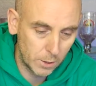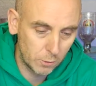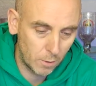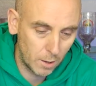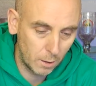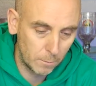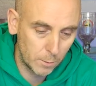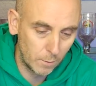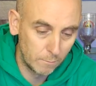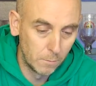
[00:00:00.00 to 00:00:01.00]
then dry
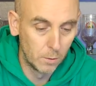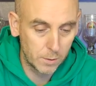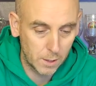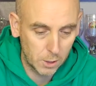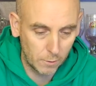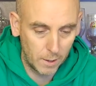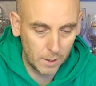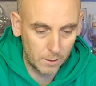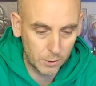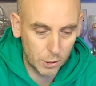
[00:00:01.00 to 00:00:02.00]
hopped with more
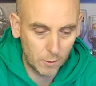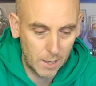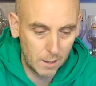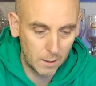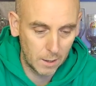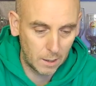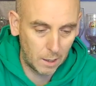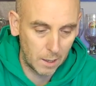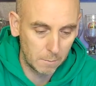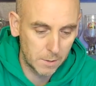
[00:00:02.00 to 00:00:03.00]
Citra and Australian
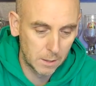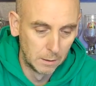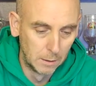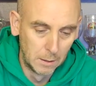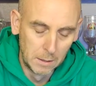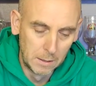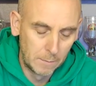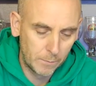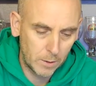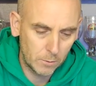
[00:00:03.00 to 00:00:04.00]
Eclipse.
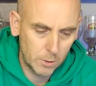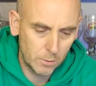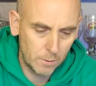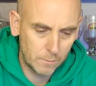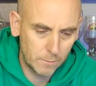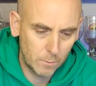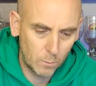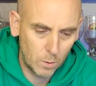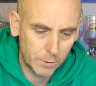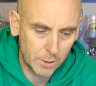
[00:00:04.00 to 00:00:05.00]
Not sure
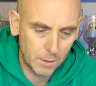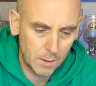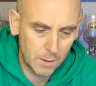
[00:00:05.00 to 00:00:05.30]
what